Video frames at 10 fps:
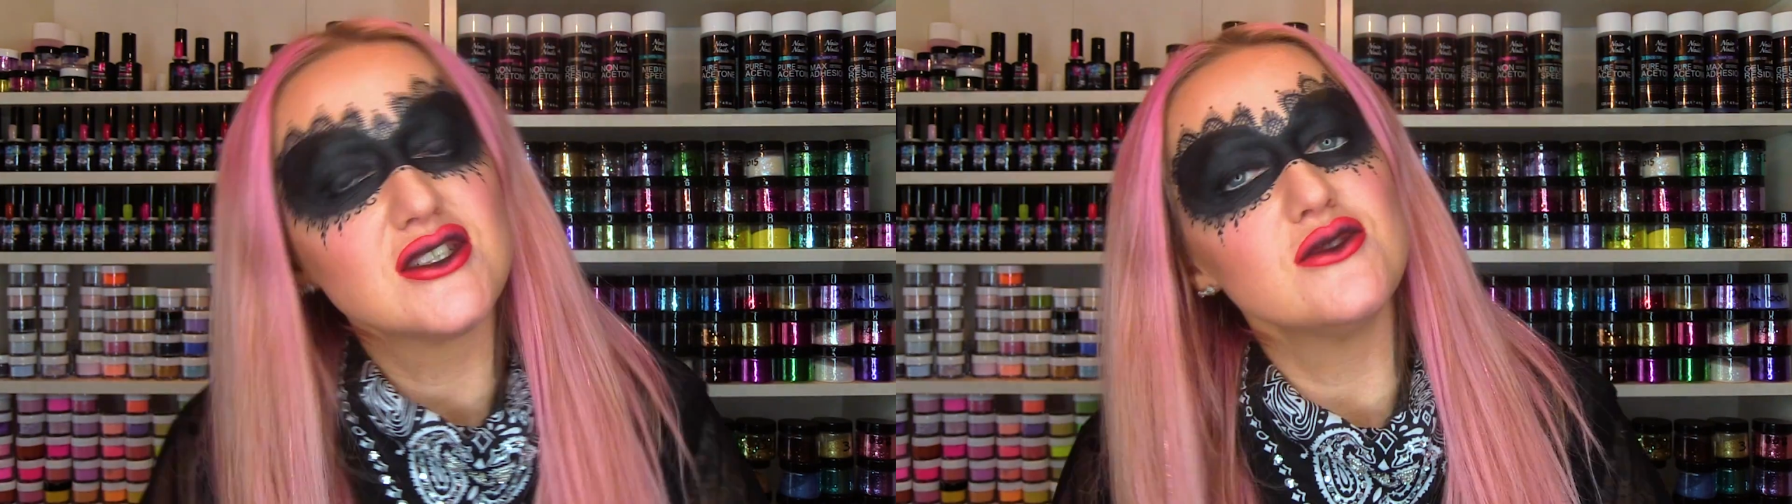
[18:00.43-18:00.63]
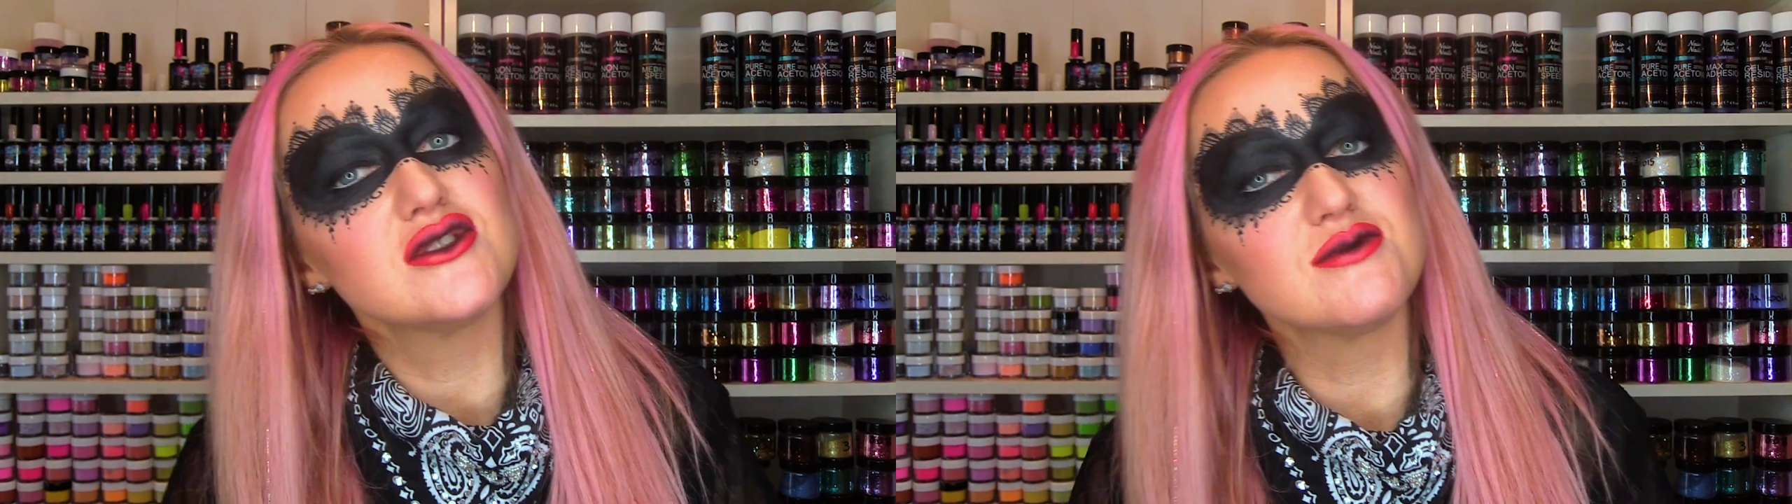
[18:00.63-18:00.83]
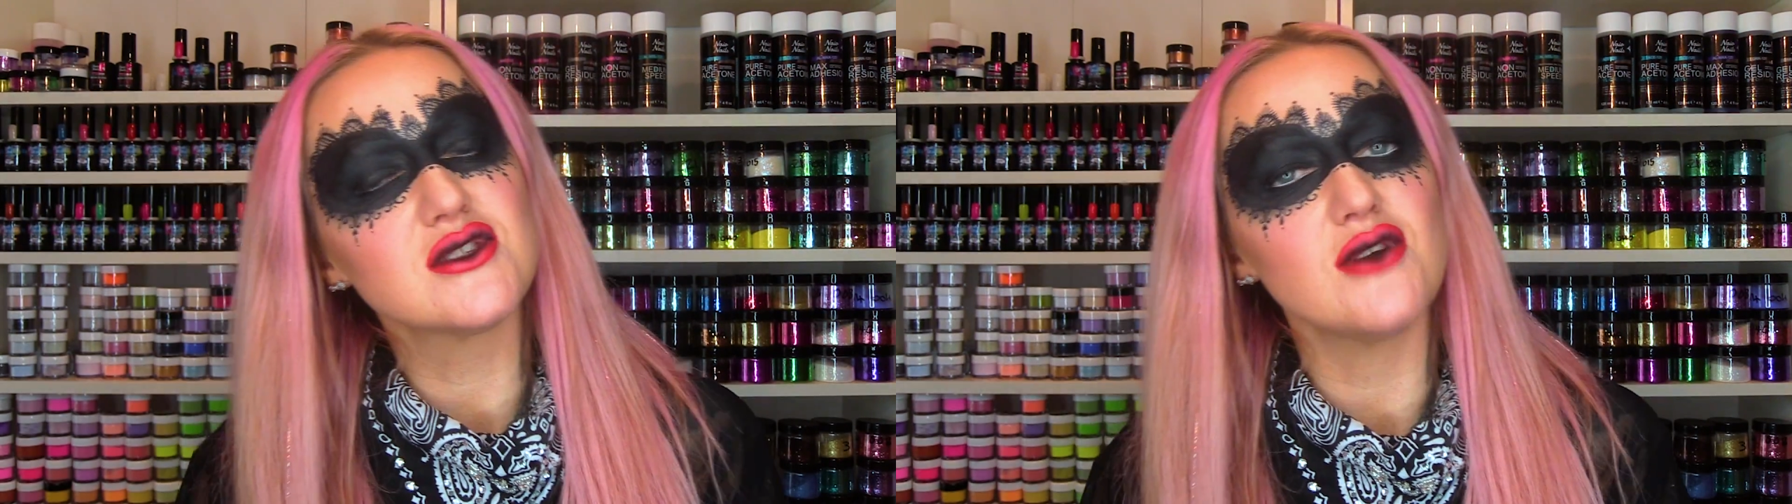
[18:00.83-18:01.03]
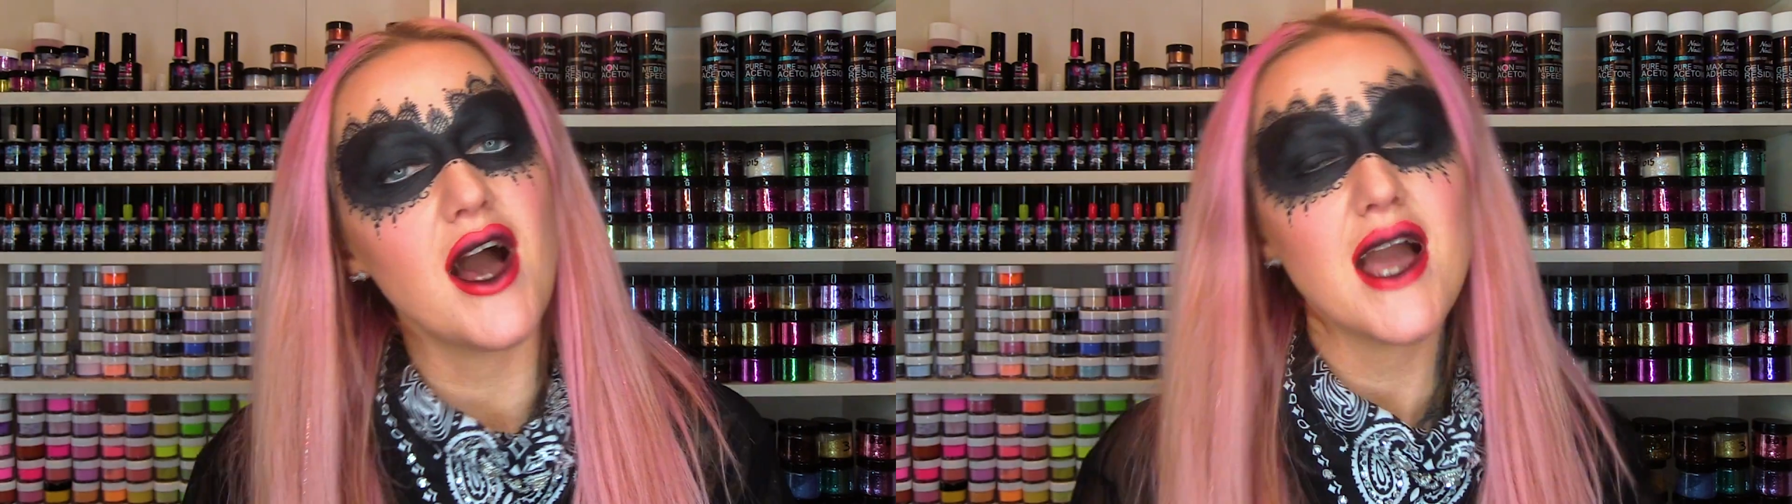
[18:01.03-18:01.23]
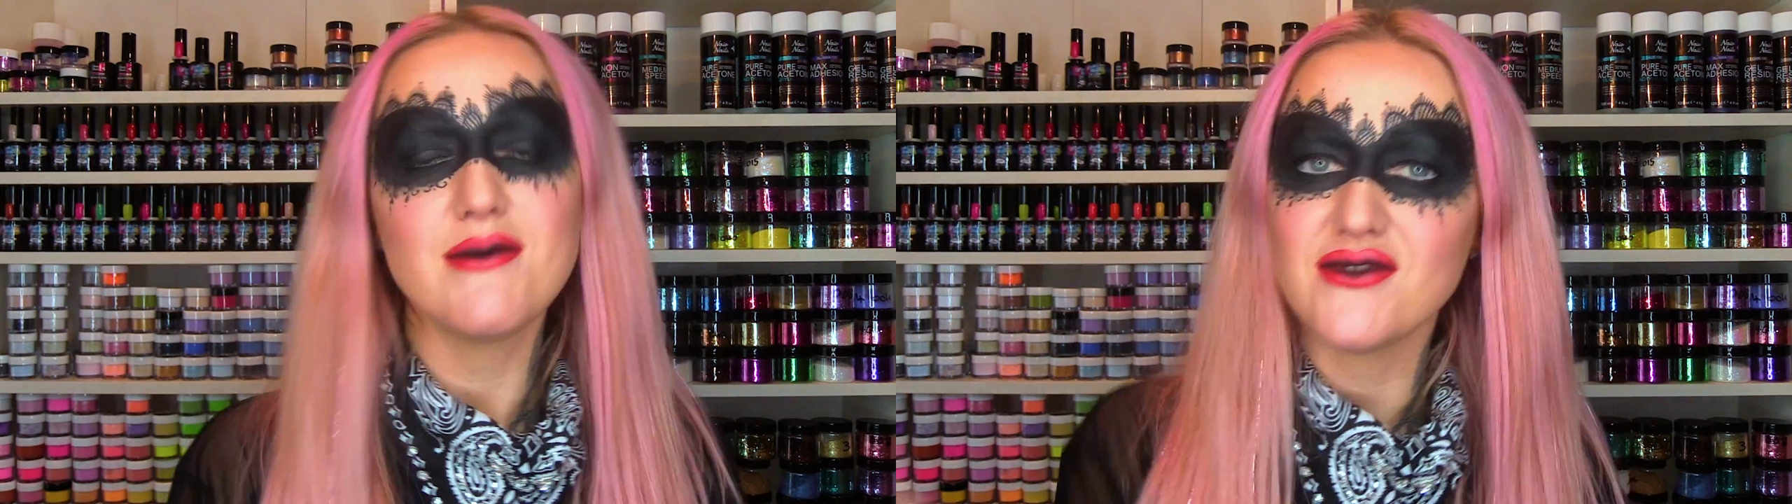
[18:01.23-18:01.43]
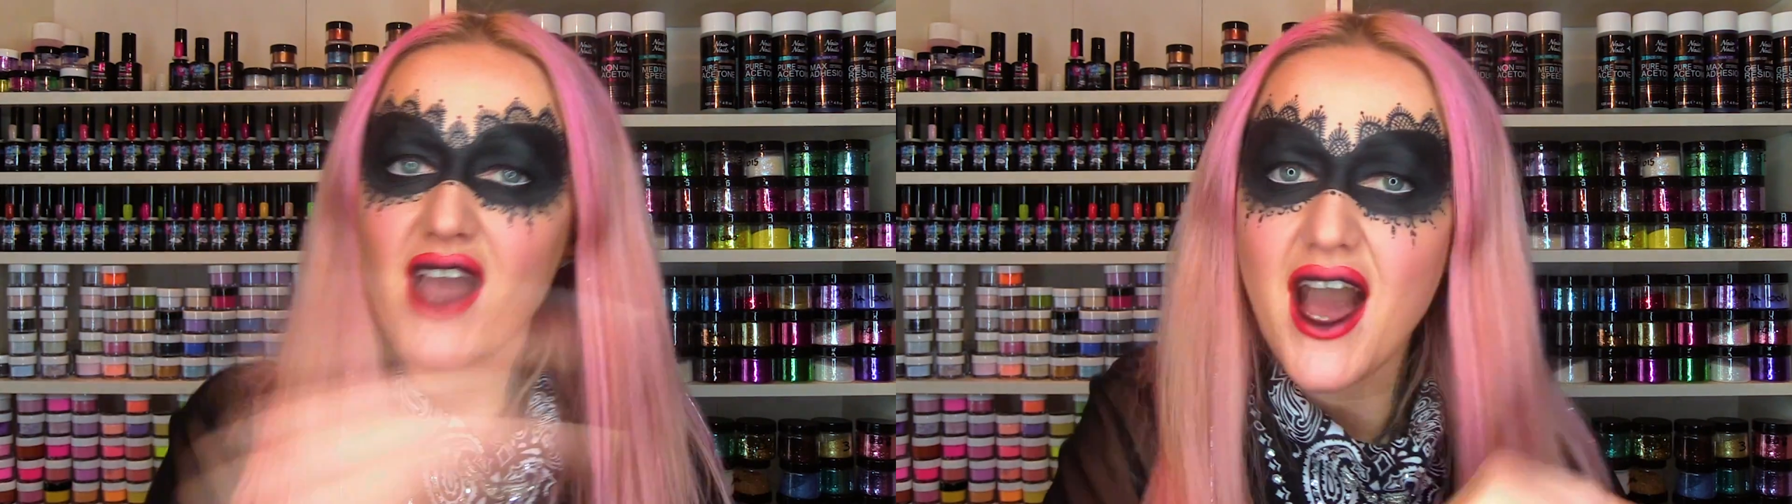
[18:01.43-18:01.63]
to subscribe if you